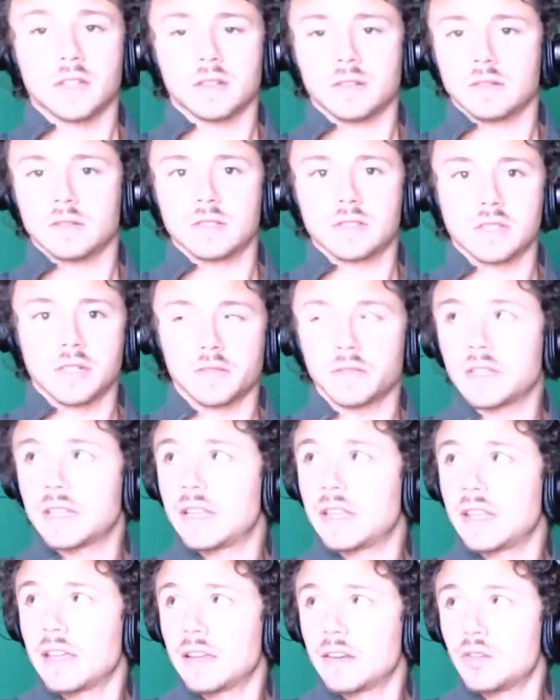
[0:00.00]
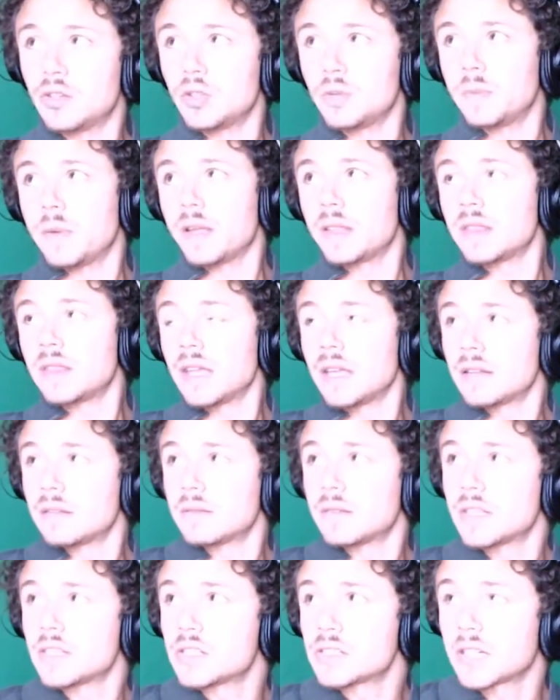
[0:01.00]
There's not really anything to do about that.
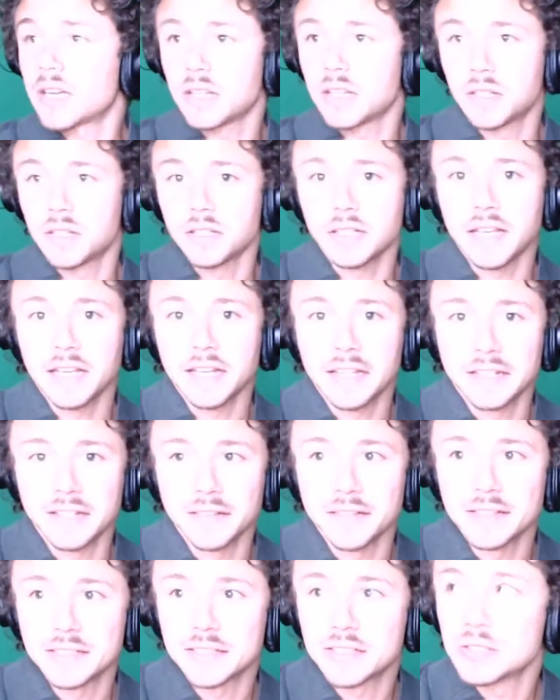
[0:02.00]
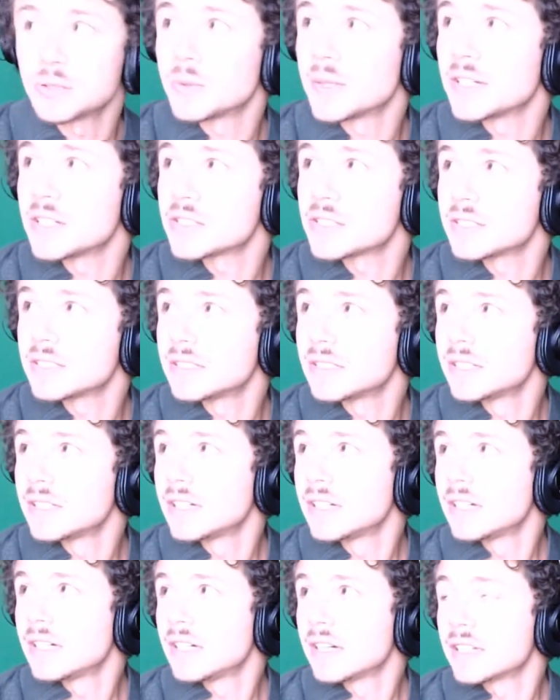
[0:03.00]
That's just kind of the lighting of the situation.
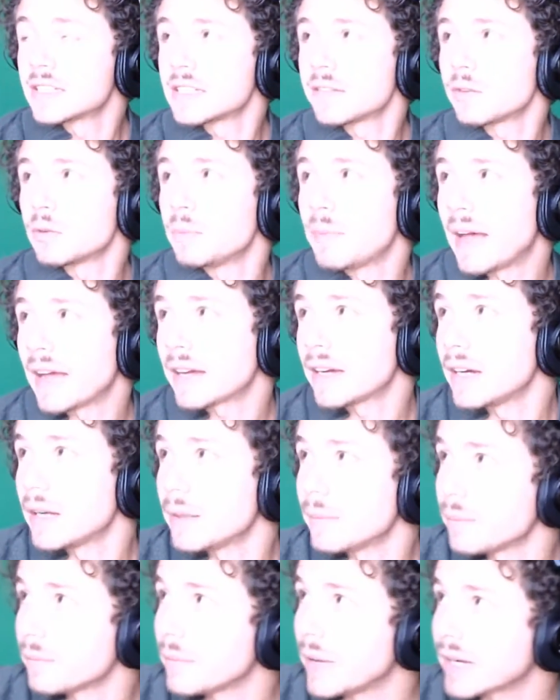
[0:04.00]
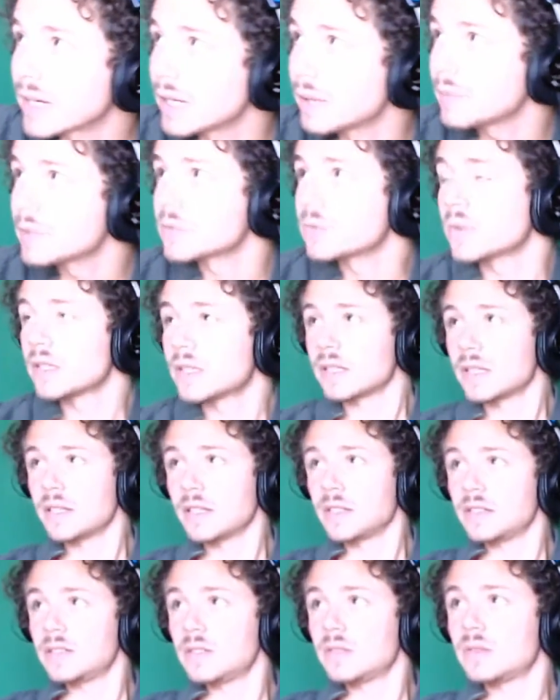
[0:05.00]
Except for backup. Backup is one thing I
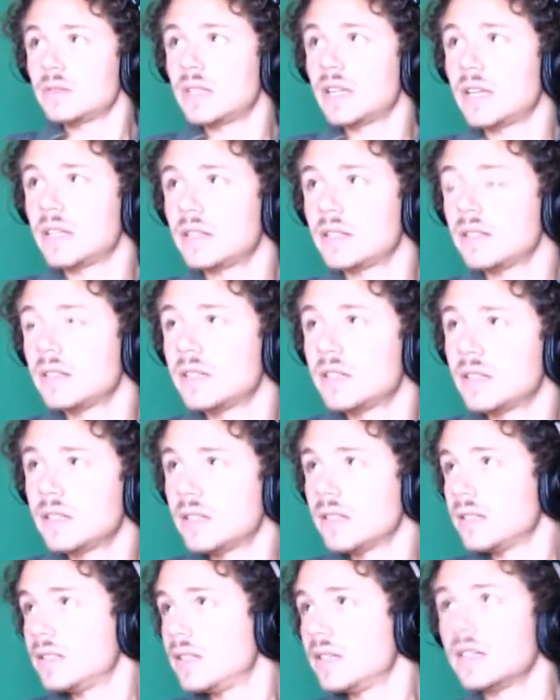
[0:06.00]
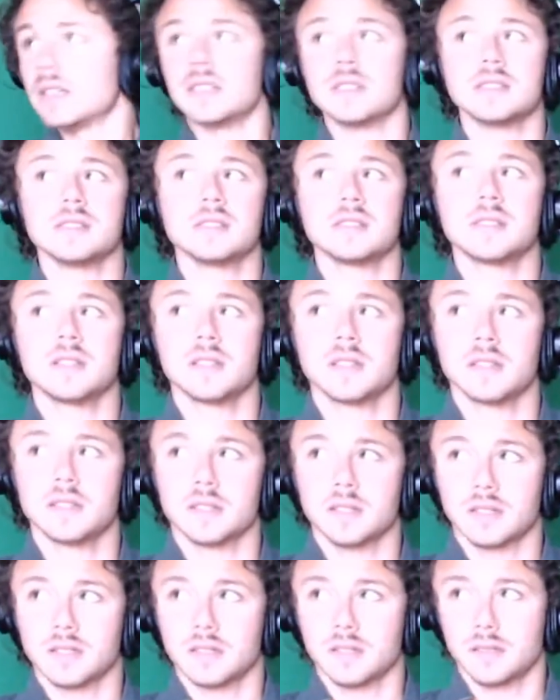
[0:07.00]
can do that does,
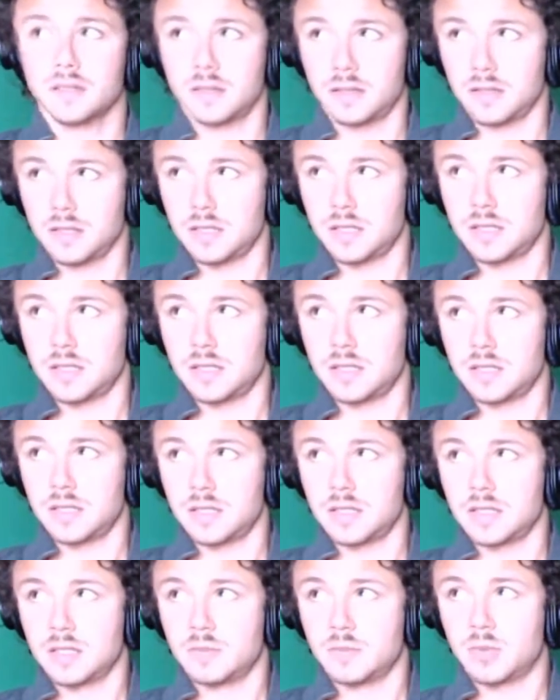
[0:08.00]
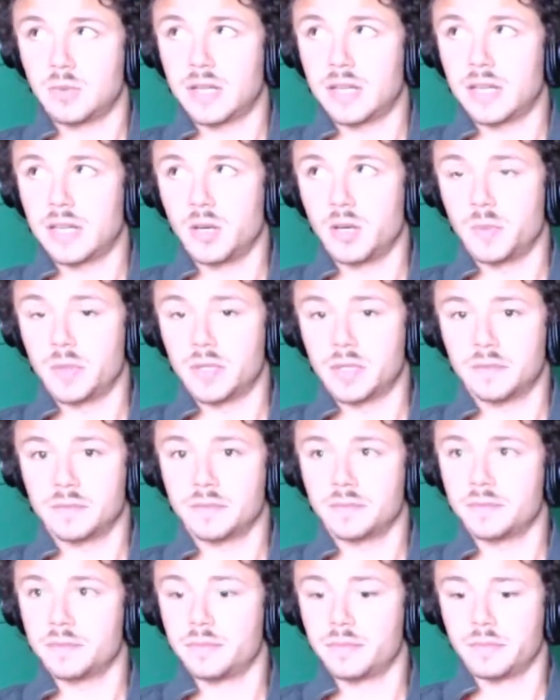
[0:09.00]
if I help it,
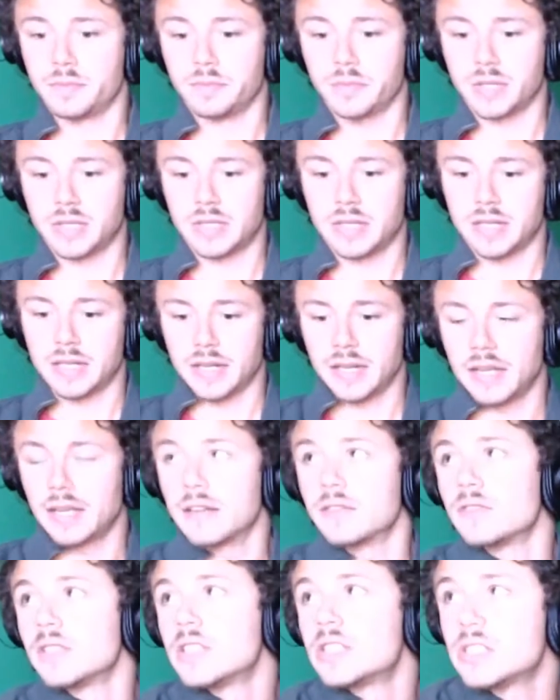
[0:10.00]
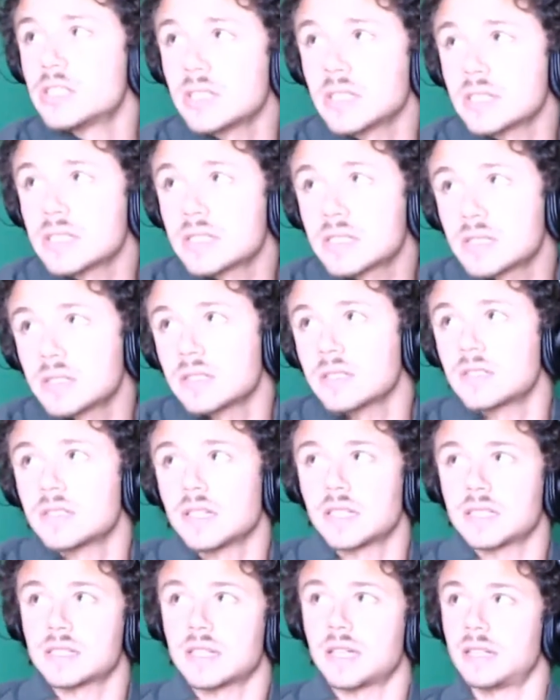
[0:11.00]
but then I can't reach this, so
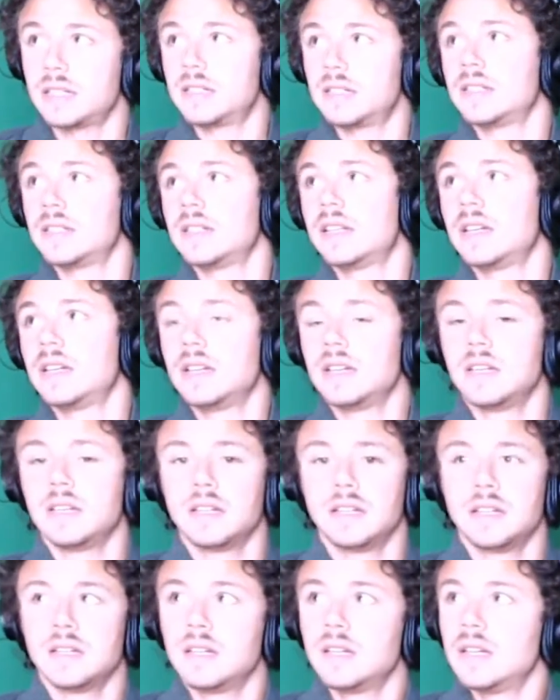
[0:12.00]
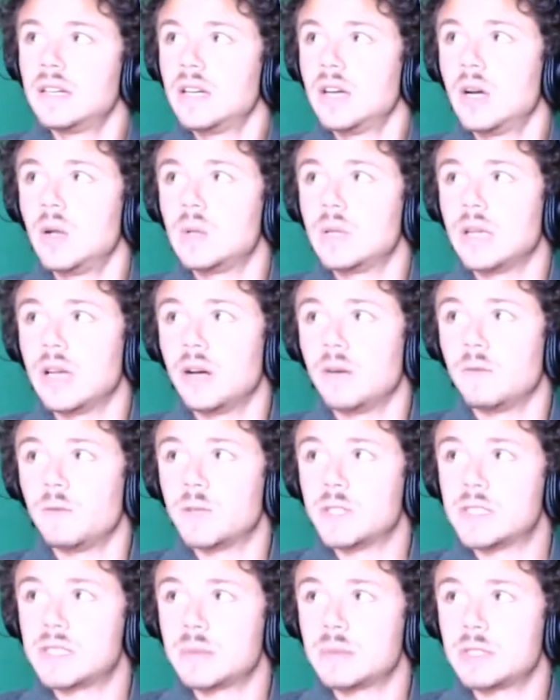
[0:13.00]
that's kind of only helpful
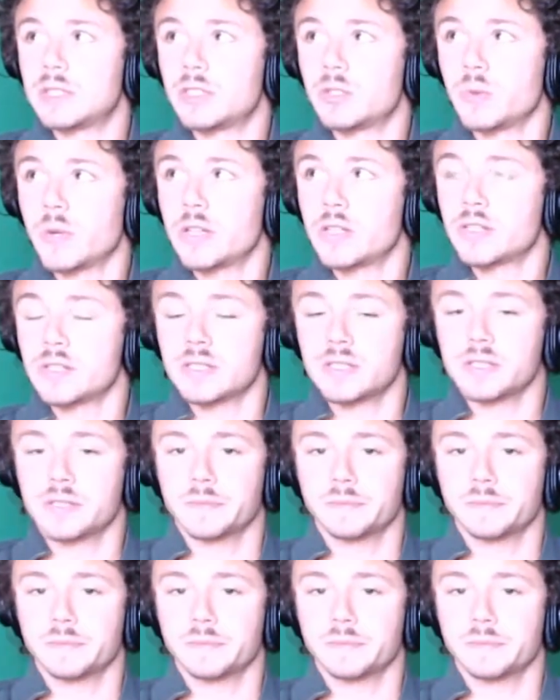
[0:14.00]
in some situations.